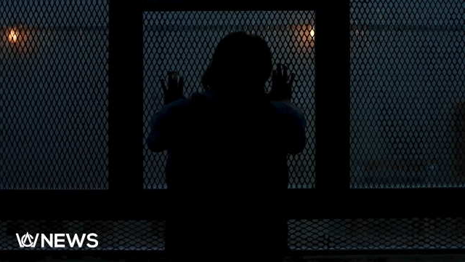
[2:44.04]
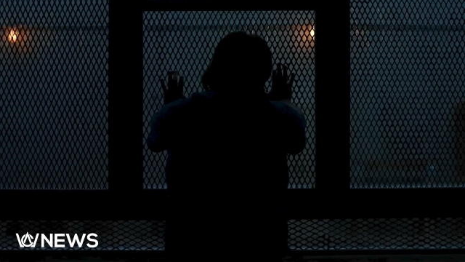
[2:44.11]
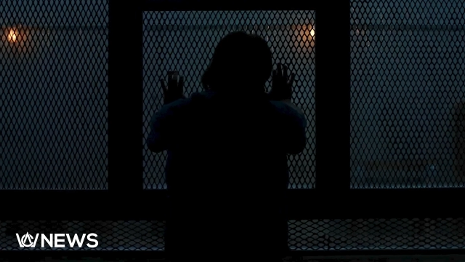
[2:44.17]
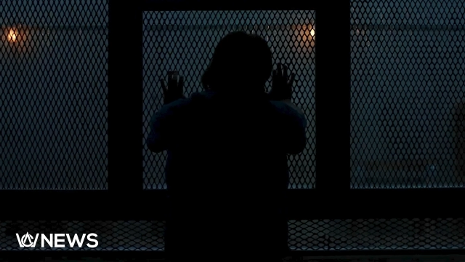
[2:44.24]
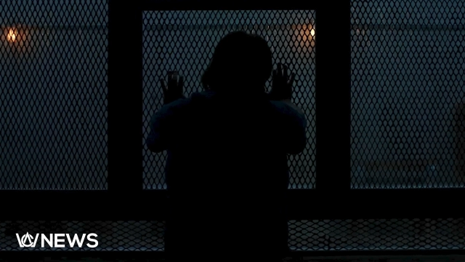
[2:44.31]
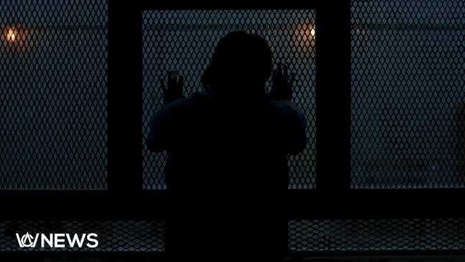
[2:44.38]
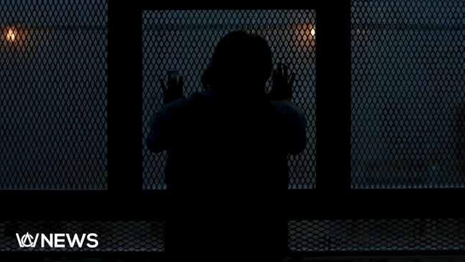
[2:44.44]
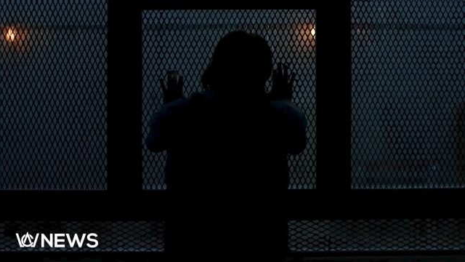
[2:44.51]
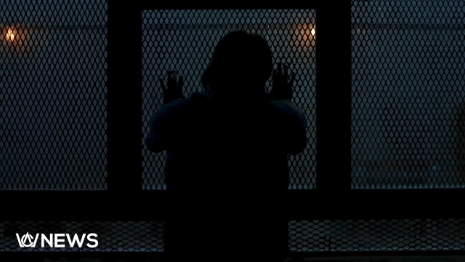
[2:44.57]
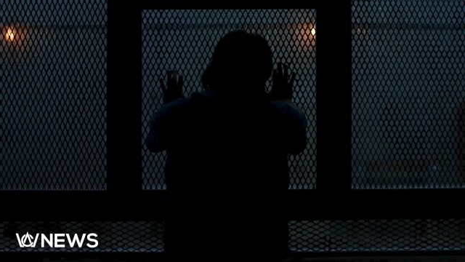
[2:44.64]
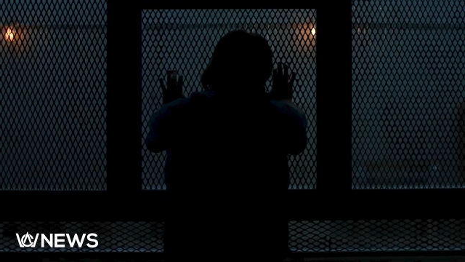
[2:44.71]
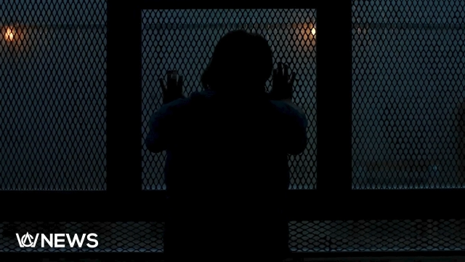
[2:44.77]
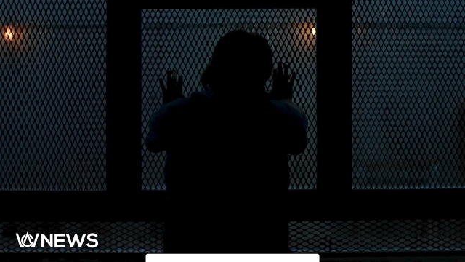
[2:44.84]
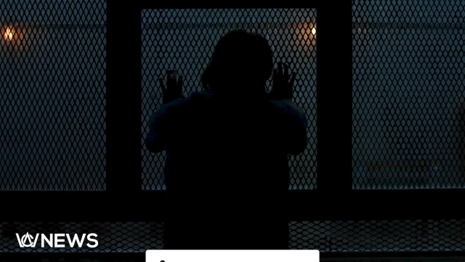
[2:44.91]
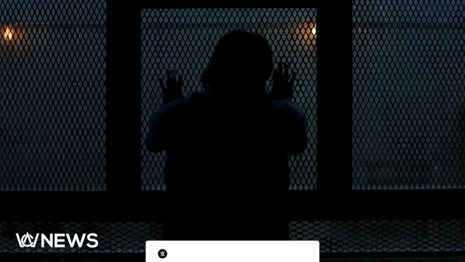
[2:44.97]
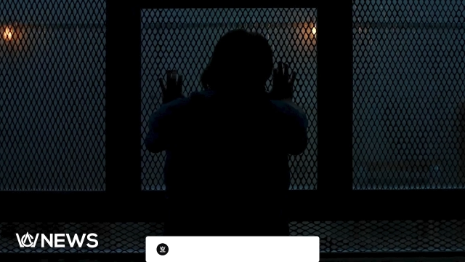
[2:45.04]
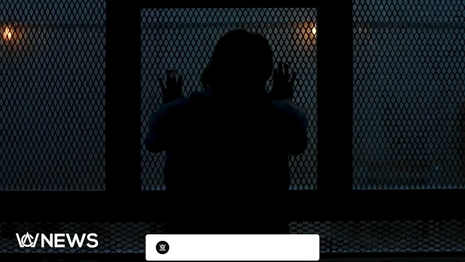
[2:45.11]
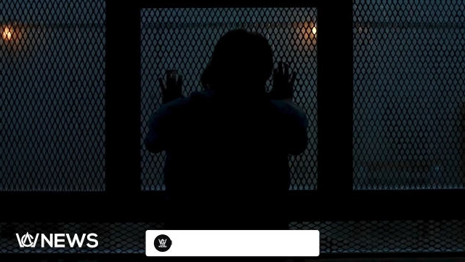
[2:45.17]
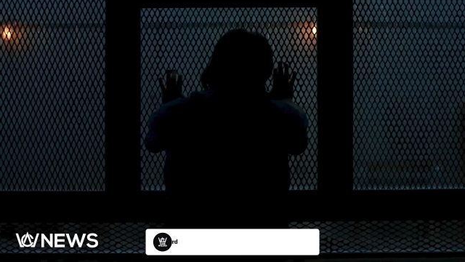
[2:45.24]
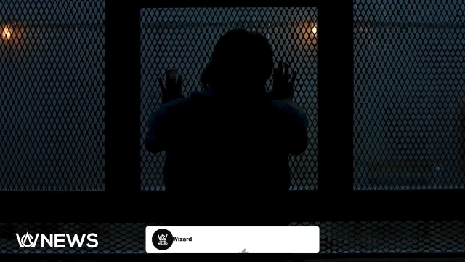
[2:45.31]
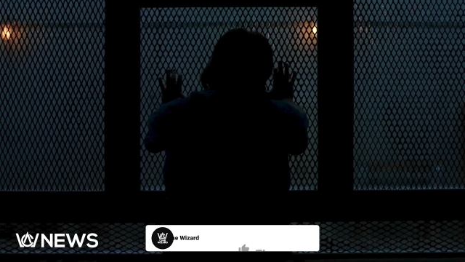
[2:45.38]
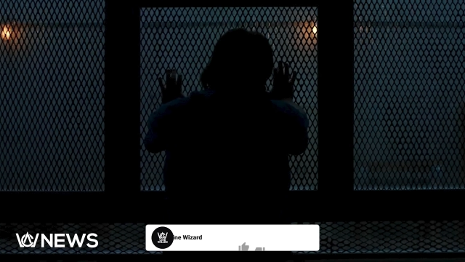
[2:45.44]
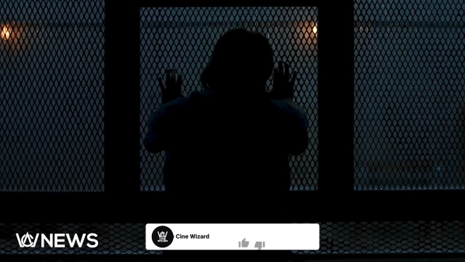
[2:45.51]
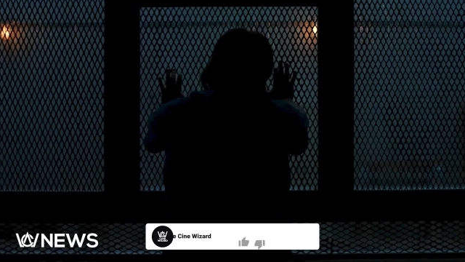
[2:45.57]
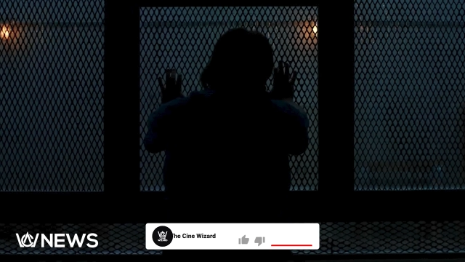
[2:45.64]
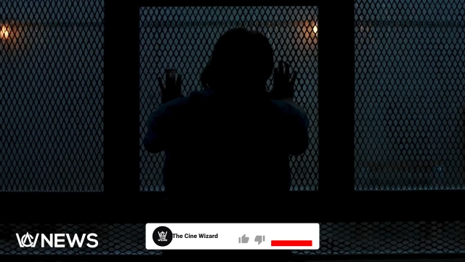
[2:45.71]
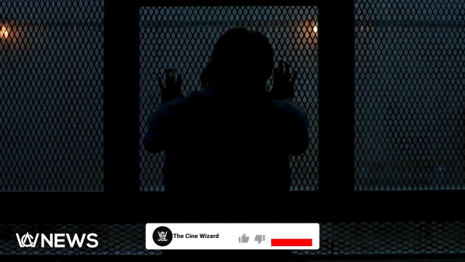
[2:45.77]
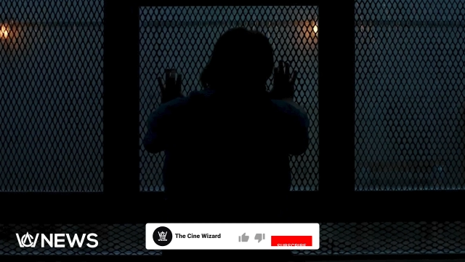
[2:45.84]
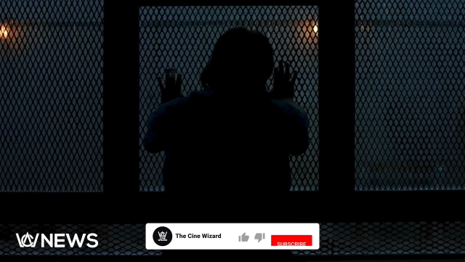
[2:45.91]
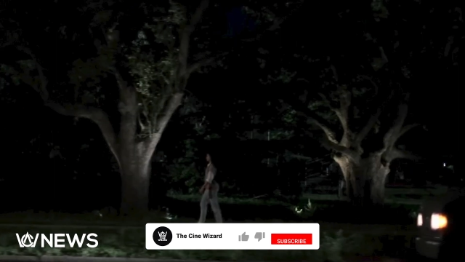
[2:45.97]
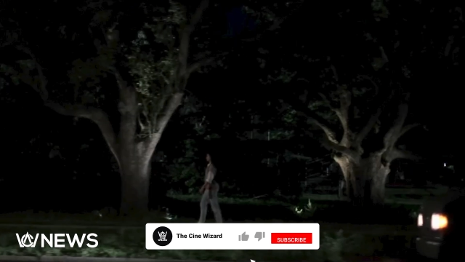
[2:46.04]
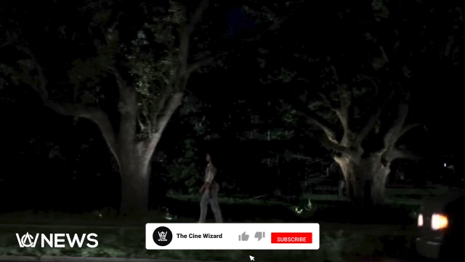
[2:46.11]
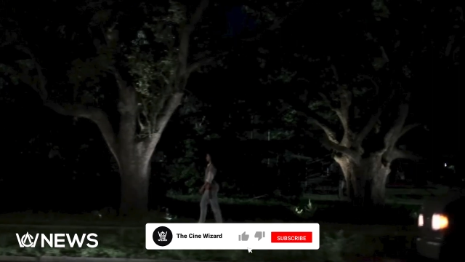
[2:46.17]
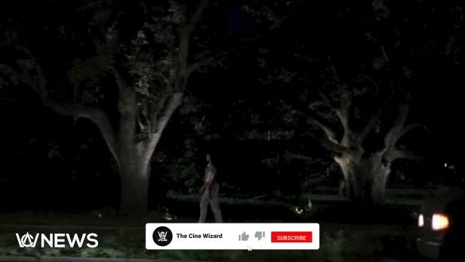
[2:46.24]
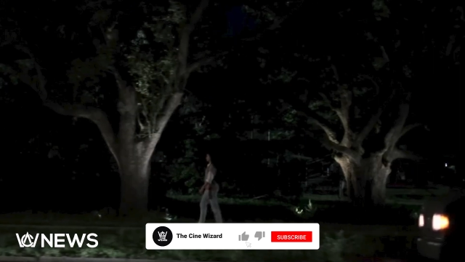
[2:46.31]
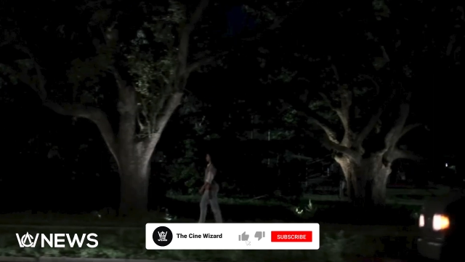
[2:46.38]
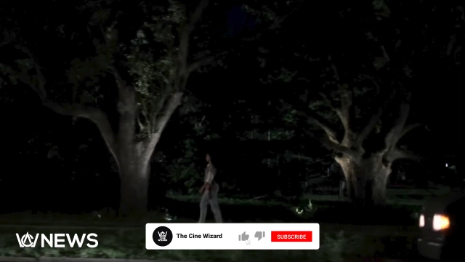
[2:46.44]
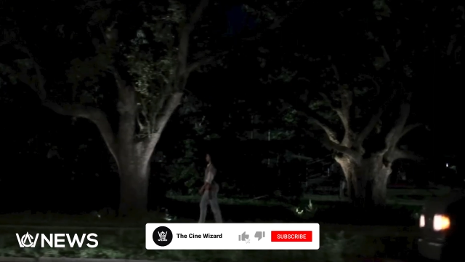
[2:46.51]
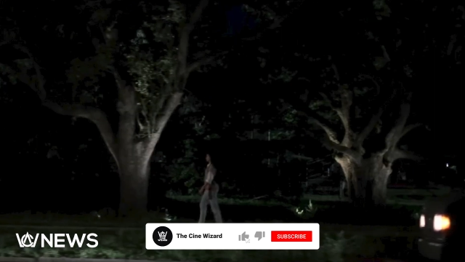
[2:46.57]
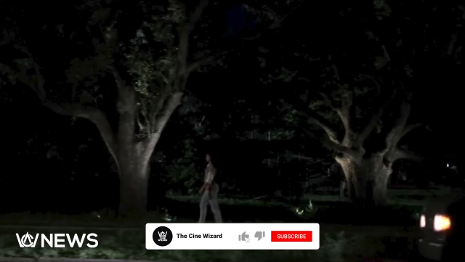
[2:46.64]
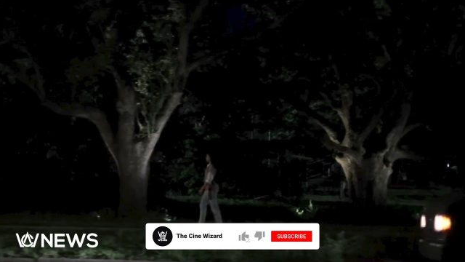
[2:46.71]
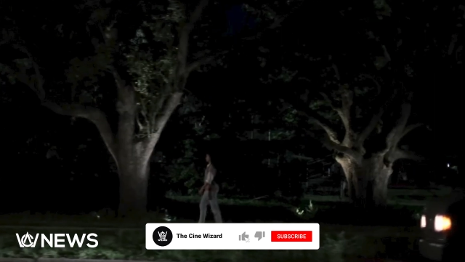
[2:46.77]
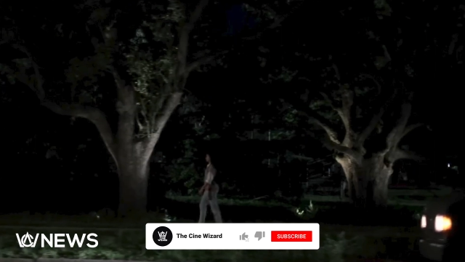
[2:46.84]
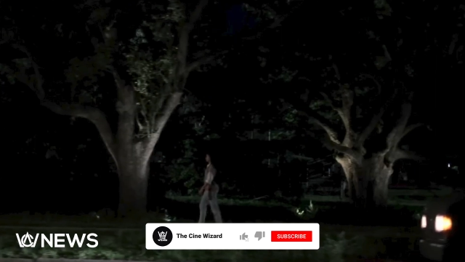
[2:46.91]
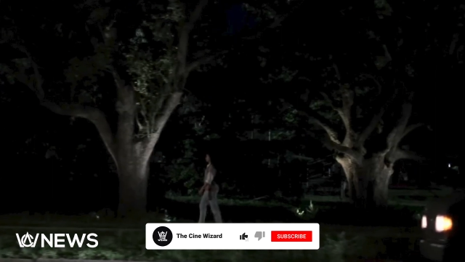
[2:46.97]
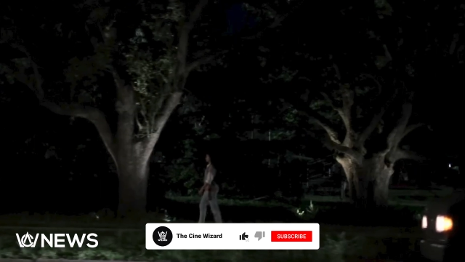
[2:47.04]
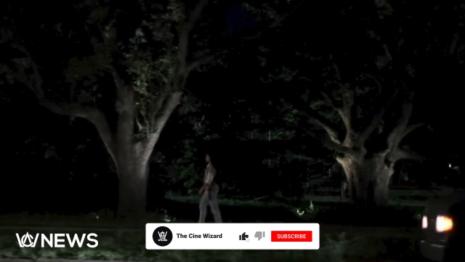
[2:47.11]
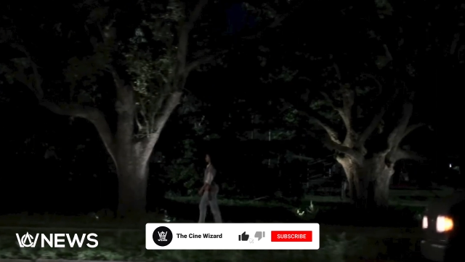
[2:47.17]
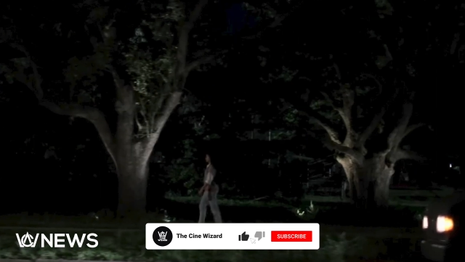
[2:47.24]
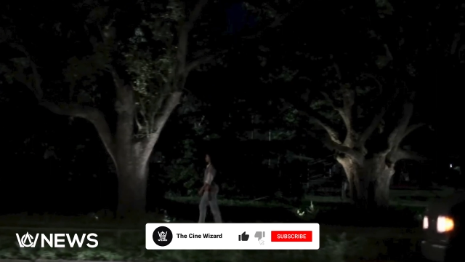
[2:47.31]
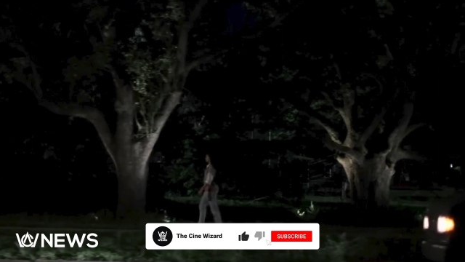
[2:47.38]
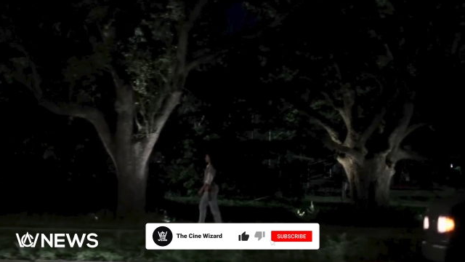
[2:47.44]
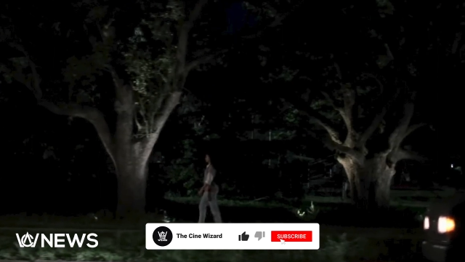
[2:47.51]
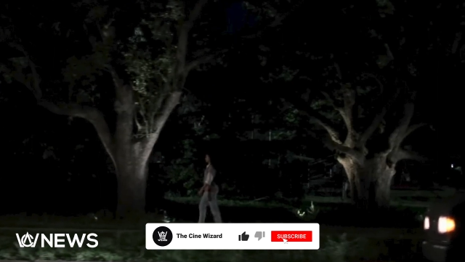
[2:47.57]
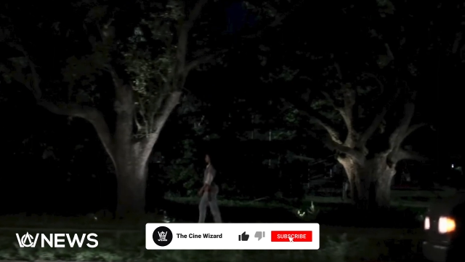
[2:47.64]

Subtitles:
Nobody's mouth can be seen.